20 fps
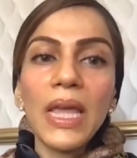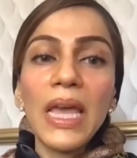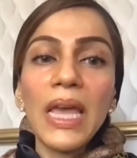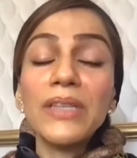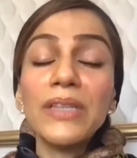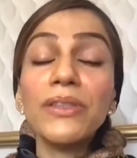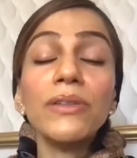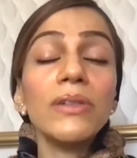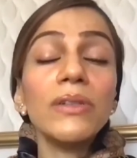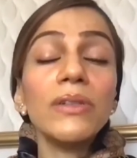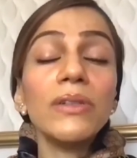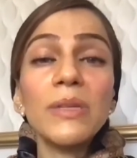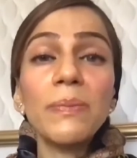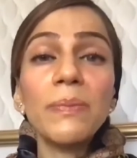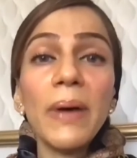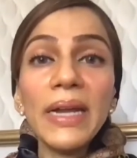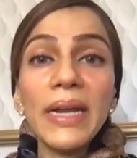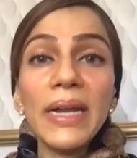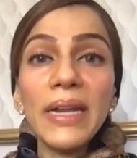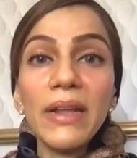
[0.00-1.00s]
So
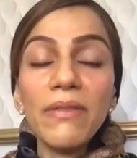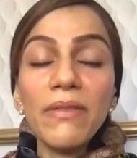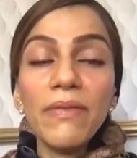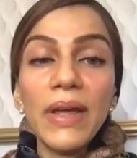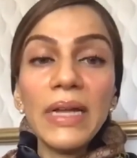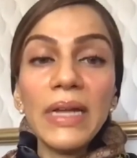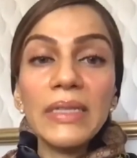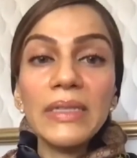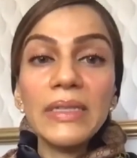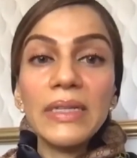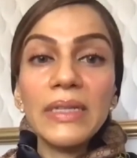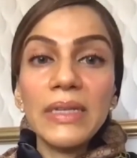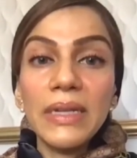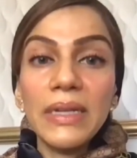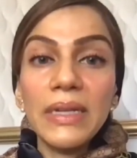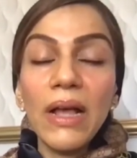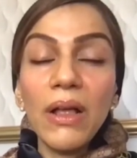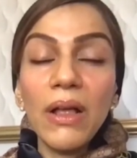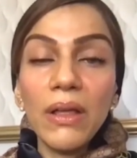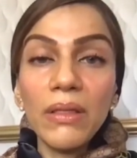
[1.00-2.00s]
despite advances in
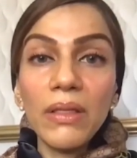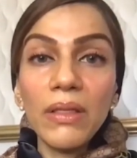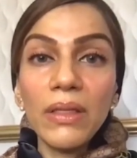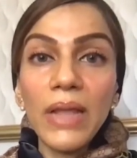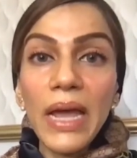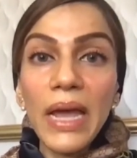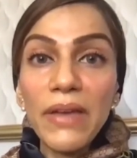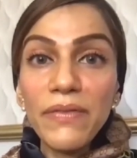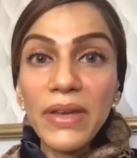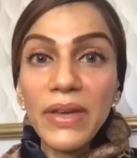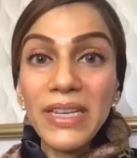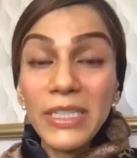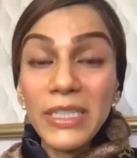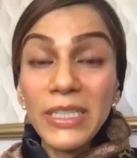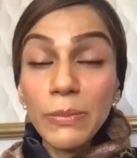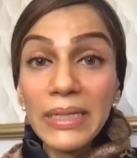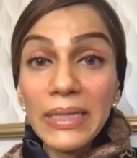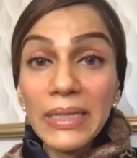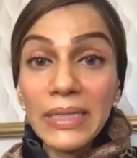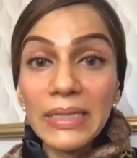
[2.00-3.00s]
health, life
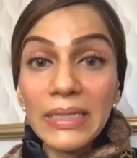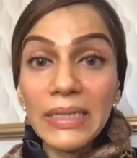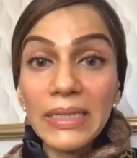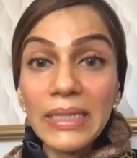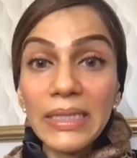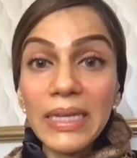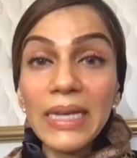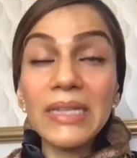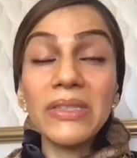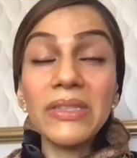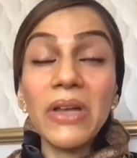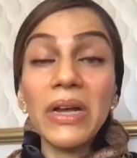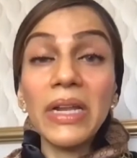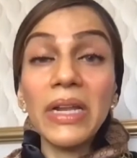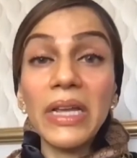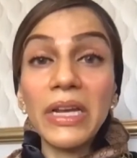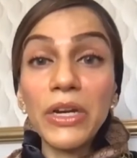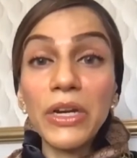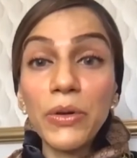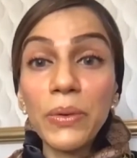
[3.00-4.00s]
expectancy has not
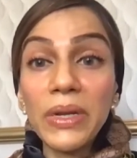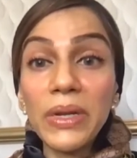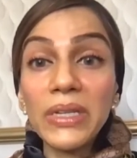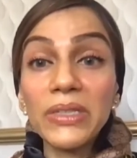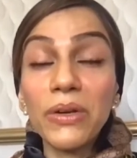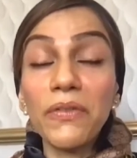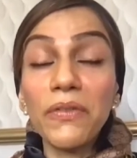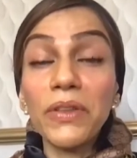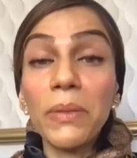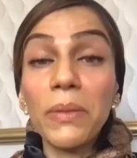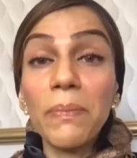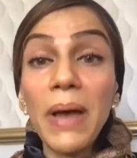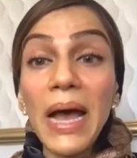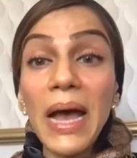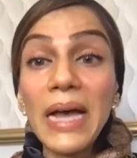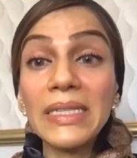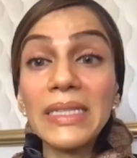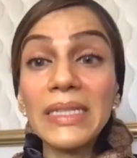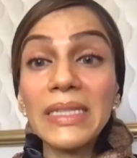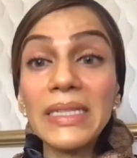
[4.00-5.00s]
increased over the
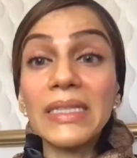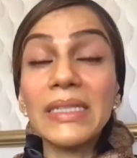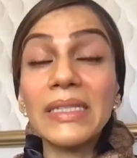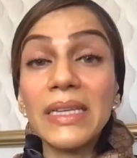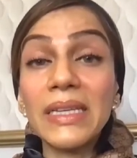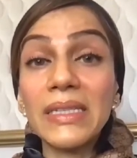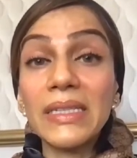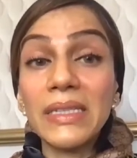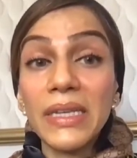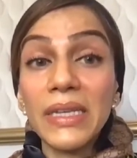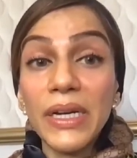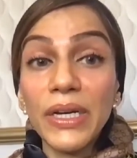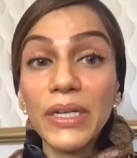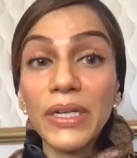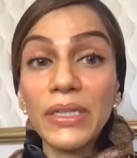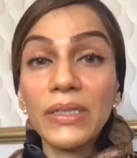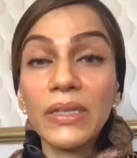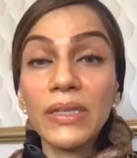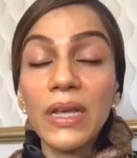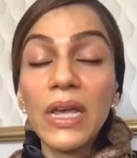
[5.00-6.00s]
past 6
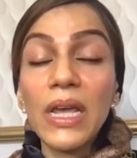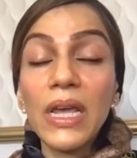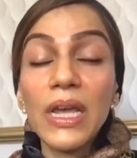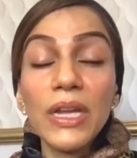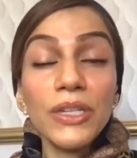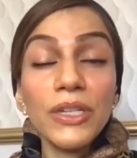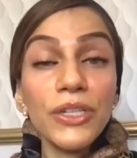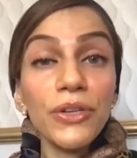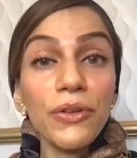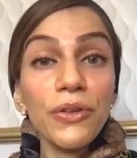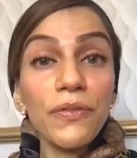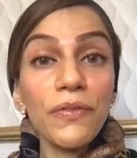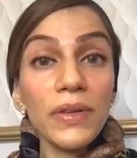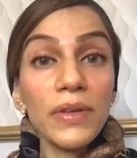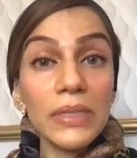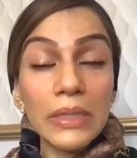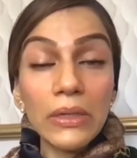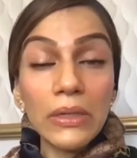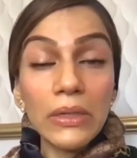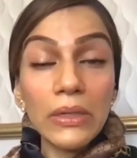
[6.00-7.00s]
years due to physical